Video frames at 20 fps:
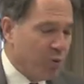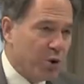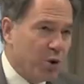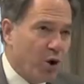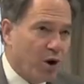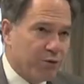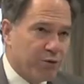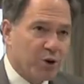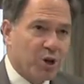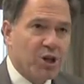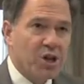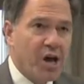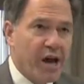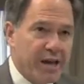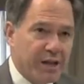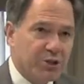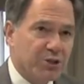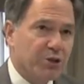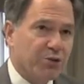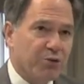We offer
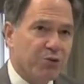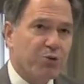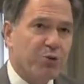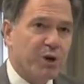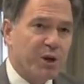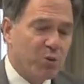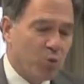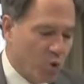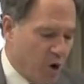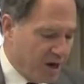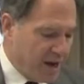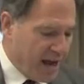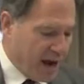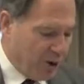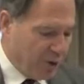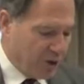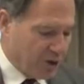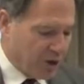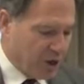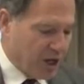clients a free
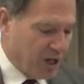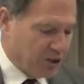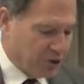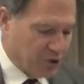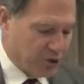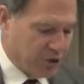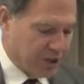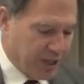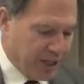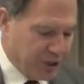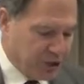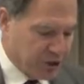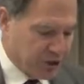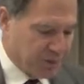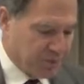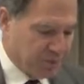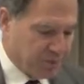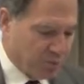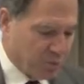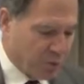one-hour
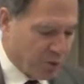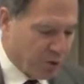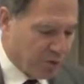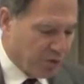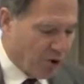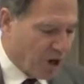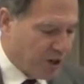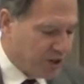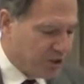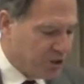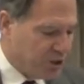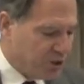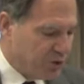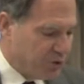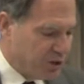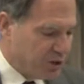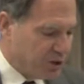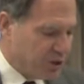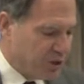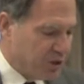consultation where
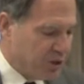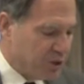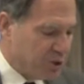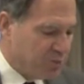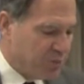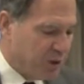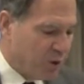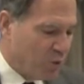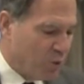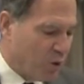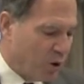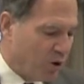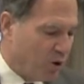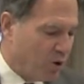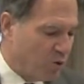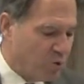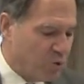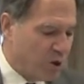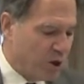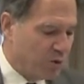volunteer attorneys meet
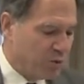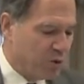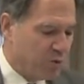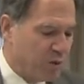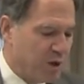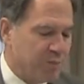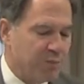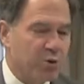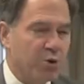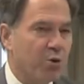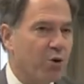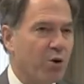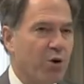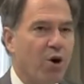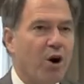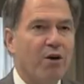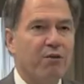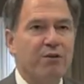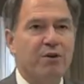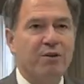one-on-one -on -one with people who are
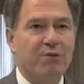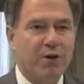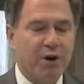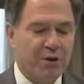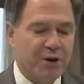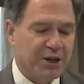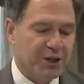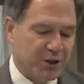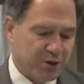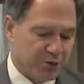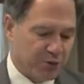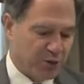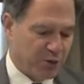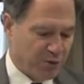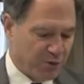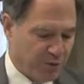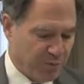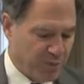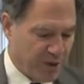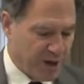often very
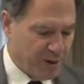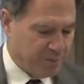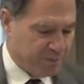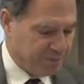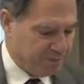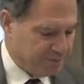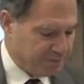different from them.